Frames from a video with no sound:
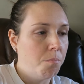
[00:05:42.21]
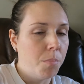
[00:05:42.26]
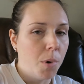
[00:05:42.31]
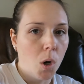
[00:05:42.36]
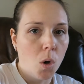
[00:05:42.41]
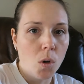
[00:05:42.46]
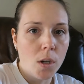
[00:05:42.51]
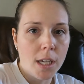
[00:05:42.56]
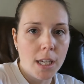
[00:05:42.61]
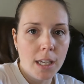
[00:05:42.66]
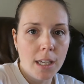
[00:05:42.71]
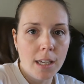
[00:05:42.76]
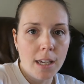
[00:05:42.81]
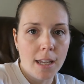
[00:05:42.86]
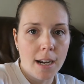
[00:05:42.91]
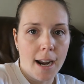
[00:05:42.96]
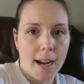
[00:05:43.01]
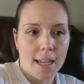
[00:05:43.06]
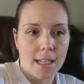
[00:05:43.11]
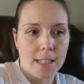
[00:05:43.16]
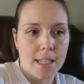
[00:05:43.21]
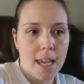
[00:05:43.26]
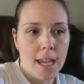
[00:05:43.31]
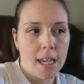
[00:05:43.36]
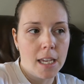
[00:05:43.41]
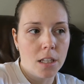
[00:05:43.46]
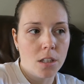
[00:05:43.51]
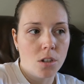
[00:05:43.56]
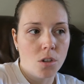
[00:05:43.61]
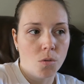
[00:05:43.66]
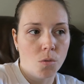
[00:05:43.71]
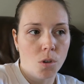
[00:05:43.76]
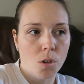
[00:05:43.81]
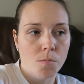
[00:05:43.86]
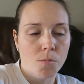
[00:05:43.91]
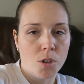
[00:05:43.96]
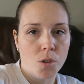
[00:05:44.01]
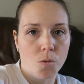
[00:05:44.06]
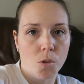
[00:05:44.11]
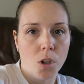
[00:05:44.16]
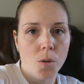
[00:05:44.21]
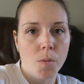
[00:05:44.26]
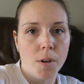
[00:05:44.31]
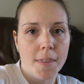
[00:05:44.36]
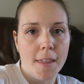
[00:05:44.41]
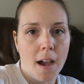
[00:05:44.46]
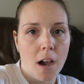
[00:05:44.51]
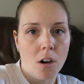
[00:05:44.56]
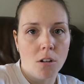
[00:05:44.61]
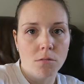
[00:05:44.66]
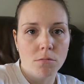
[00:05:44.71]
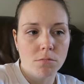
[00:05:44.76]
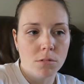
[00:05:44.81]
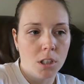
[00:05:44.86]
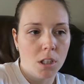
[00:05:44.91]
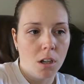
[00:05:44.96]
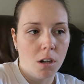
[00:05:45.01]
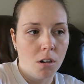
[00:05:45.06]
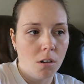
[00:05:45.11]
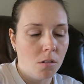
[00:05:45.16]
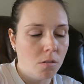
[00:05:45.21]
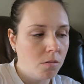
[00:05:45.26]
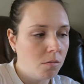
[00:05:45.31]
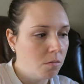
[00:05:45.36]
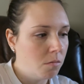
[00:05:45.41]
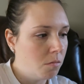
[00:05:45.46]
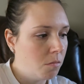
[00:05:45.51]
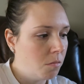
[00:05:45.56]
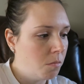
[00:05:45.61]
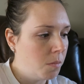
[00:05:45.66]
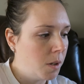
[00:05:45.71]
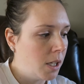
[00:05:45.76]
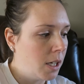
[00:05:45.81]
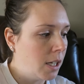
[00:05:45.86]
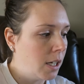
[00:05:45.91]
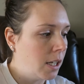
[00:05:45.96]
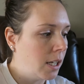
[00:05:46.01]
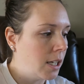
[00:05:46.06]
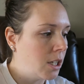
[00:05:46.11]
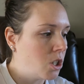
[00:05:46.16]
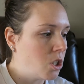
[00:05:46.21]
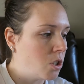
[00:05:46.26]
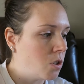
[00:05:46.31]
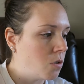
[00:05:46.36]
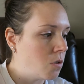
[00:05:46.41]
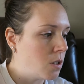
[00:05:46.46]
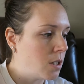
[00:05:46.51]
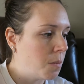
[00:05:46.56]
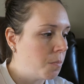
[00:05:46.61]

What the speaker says: bulky, and I can take it to room without, you know, being any issues.